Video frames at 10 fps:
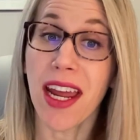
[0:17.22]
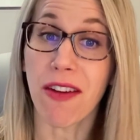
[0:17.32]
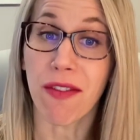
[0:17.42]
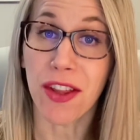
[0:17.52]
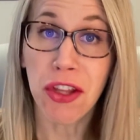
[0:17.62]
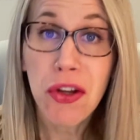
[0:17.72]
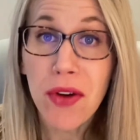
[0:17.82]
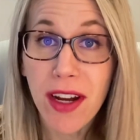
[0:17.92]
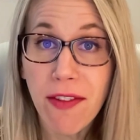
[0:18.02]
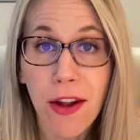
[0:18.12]
If
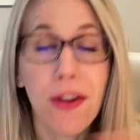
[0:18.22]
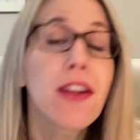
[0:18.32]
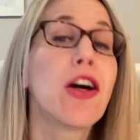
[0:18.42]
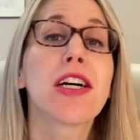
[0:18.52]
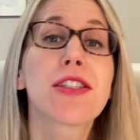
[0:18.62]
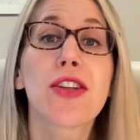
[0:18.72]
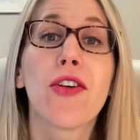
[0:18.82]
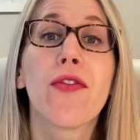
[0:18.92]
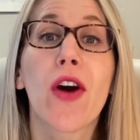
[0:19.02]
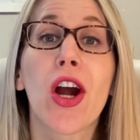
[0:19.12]
you have followed along
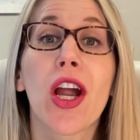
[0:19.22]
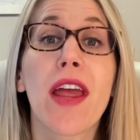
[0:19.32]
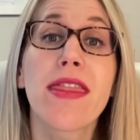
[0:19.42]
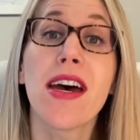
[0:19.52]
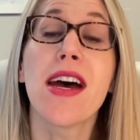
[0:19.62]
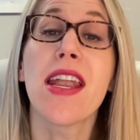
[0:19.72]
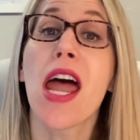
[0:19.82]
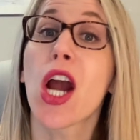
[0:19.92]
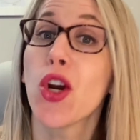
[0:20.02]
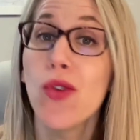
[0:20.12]
so far, then
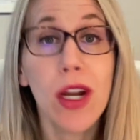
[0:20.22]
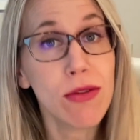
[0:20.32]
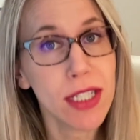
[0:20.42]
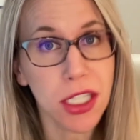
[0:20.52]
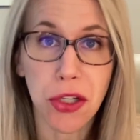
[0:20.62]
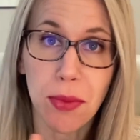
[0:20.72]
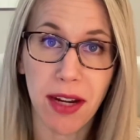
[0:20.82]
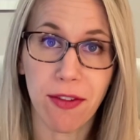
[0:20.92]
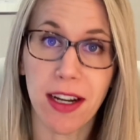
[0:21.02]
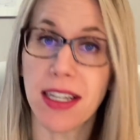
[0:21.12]
kudos to you,
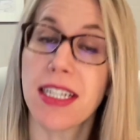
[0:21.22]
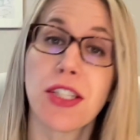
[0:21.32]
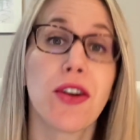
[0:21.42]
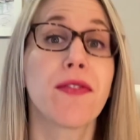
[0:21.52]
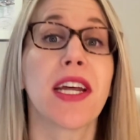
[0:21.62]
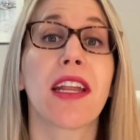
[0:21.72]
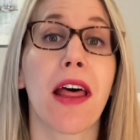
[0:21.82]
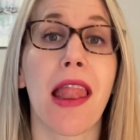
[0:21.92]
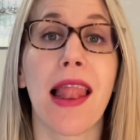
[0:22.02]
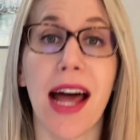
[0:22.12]
my friend, because you have done
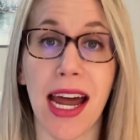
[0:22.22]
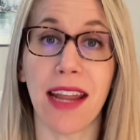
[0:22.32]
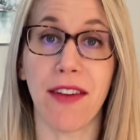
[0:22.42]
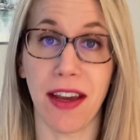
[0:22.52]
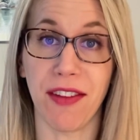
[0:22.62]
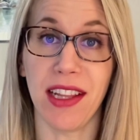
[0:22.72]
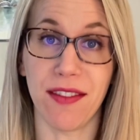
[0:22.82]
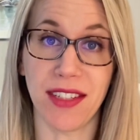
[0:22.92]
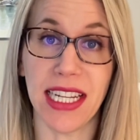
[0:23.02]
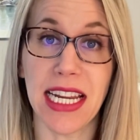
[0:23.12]
a lot of heavy
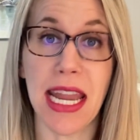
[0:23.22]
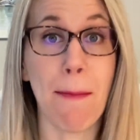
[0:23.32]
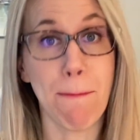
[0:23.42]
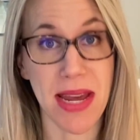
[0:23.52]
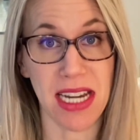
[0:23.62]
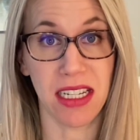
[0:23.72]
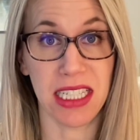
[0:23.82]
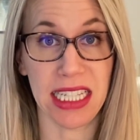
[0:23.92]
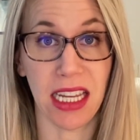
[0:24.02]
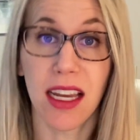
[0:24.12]
lifting
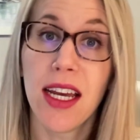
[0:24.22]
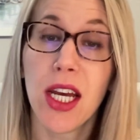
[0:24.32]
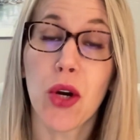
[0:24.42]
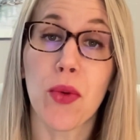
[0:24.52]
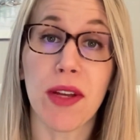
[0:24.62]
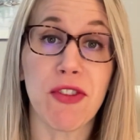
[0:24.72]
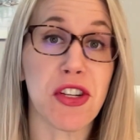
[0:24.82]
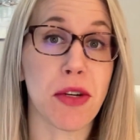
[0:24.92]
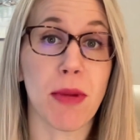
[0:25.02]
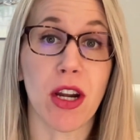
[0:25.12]
mentally. We've
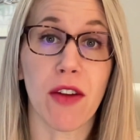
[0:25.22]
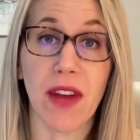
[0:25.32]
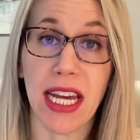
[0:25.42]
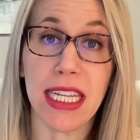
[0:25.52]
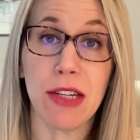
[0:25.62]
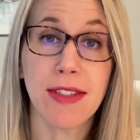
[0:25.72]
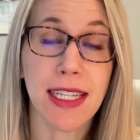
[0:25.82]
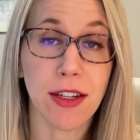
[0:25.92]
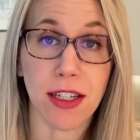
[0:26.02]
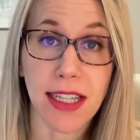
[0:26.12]
determined our values
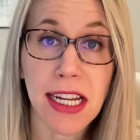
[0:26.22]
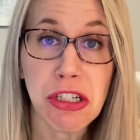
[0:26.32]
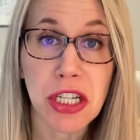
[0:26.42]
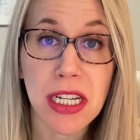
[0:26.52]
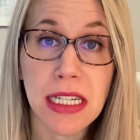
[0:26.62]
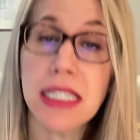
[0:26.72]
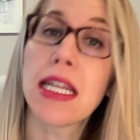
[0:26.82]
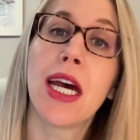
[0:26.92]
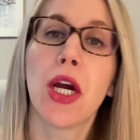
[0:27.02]
and our intentions.